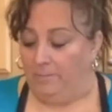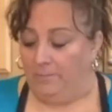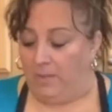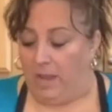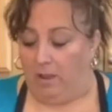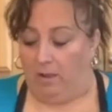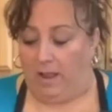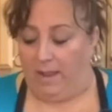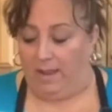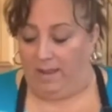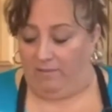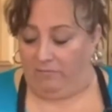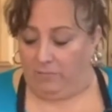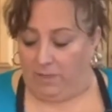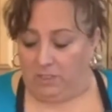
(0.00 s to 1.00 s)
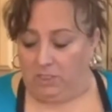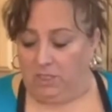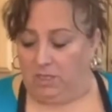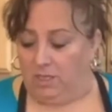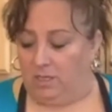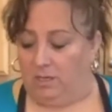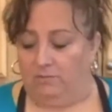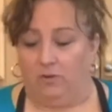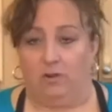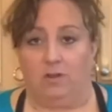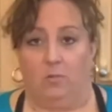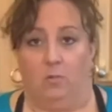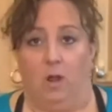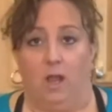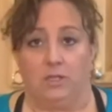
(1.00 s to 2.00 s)
Now, I have my chicken. I've already
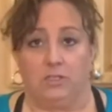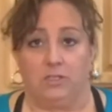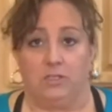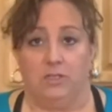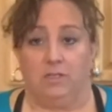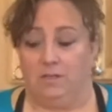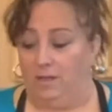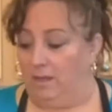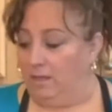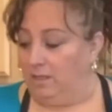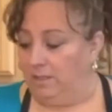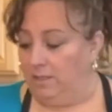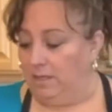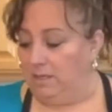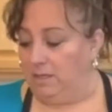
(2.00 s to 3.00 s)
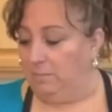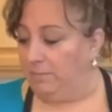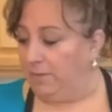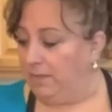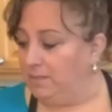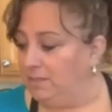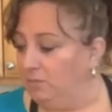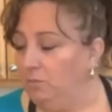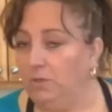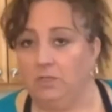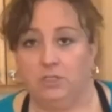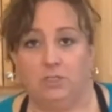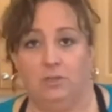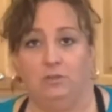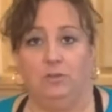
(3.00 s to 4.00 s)
washed it and cleaned it, but I did want to
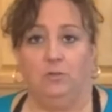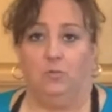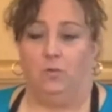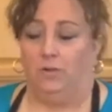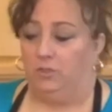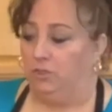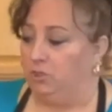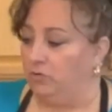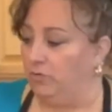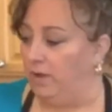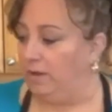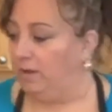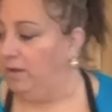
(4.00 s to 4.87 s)
show you one trick.